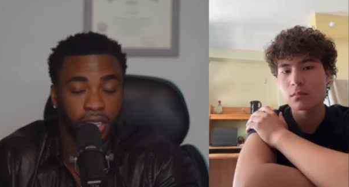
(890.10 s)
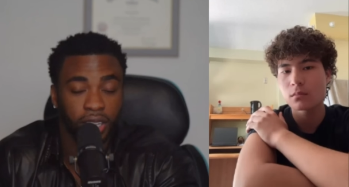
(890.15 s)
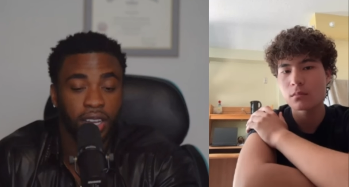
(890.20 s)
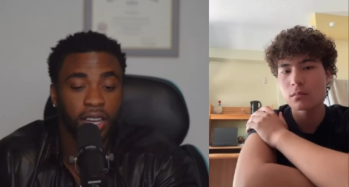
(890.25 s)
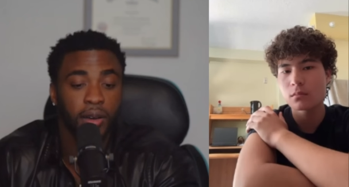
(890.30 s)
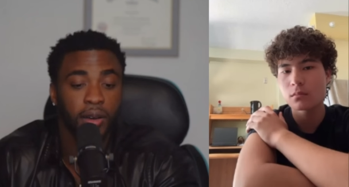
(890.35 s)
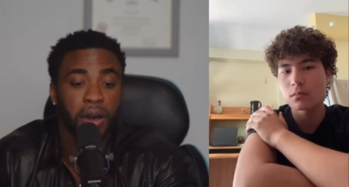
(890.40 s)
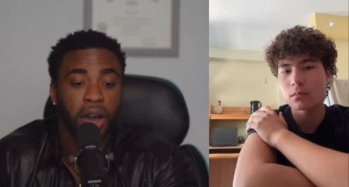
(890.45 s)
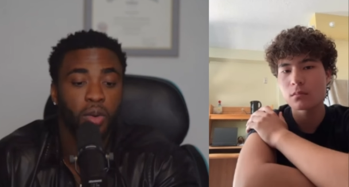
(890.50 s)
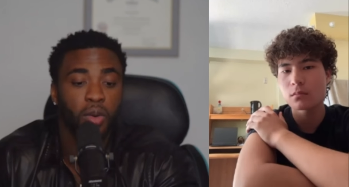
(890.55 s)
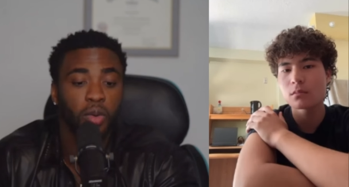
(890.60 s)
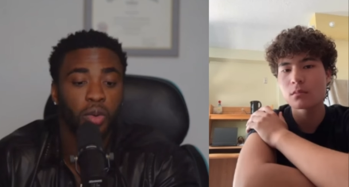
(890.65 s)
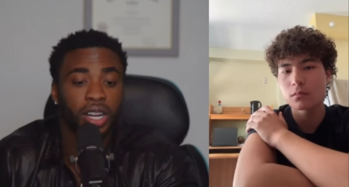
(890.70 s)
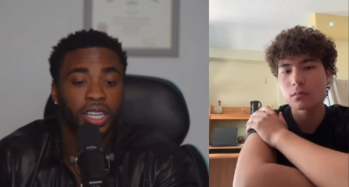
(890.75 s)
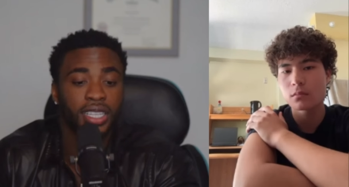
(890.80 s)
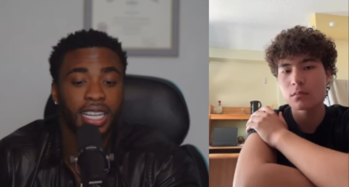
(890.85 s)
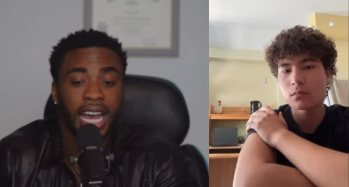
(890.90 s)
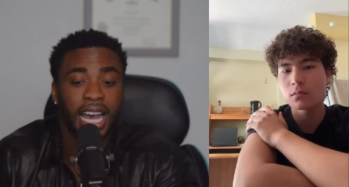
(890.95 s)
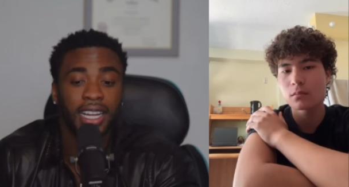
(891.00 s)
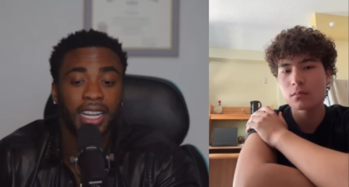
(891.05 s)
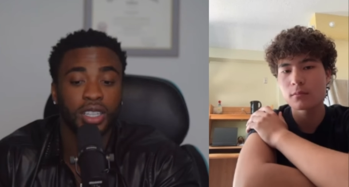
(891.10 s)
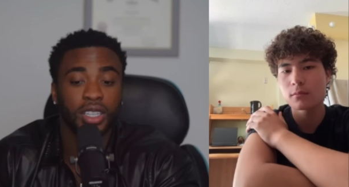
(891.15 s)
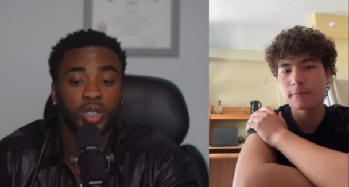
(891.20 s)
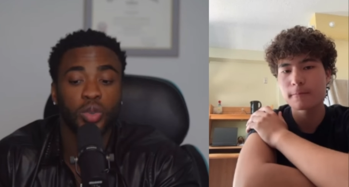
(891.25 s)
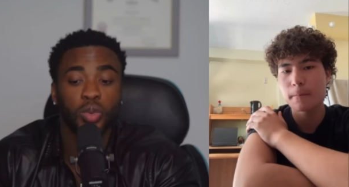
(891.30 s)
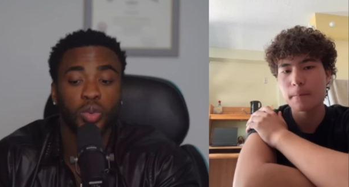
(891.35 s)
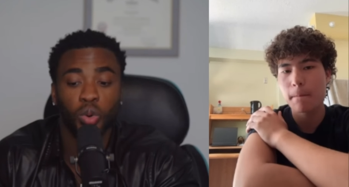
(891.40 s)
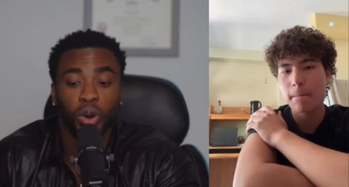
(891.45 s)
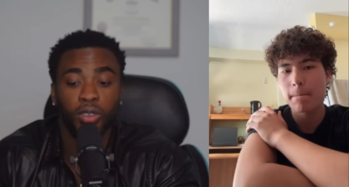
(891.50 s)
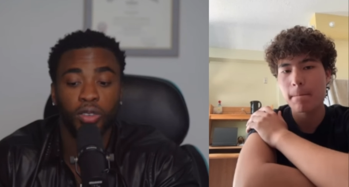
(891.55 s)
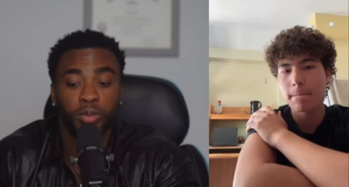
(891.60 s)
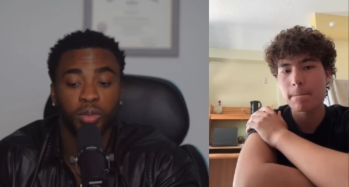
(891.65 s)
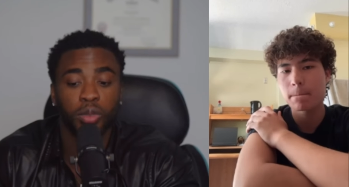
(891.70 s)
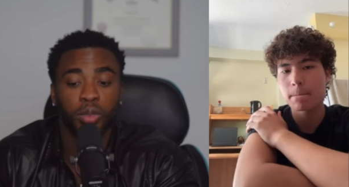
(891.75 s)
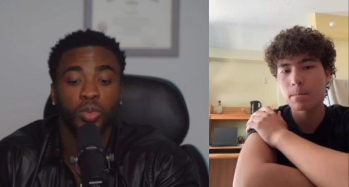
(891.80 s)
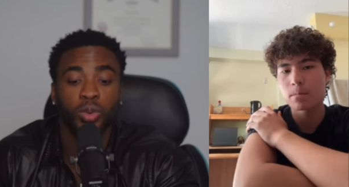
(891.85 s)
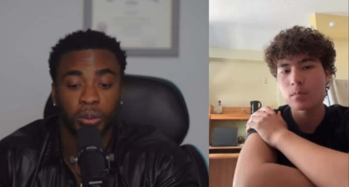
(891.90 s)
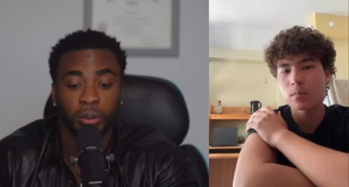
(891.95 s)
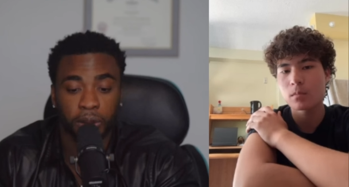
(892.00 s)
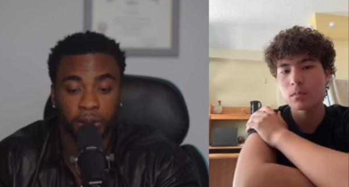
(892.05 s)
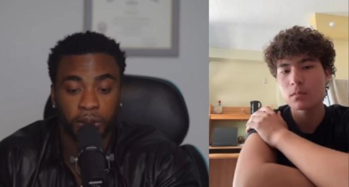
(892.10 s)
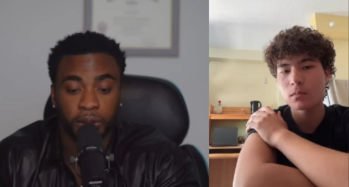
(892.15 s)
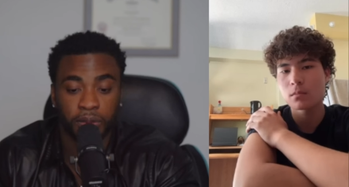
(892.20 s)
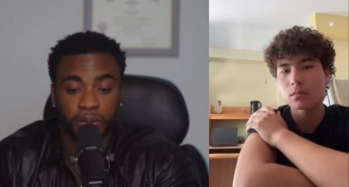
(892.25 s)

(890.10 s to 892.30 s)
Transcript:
Speaker 1: about what exactly you want from a woman.